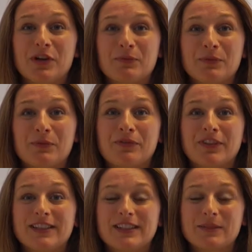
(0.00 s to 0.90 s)
time as
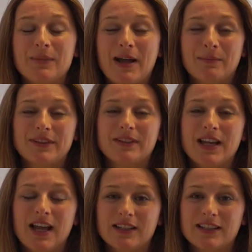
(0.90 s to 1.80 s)
providing some
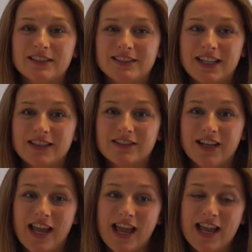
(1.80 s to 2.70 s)
absolutely excellent dental
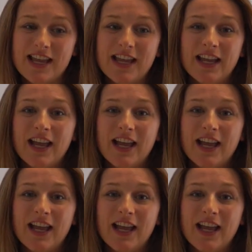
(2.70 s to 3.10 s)
care.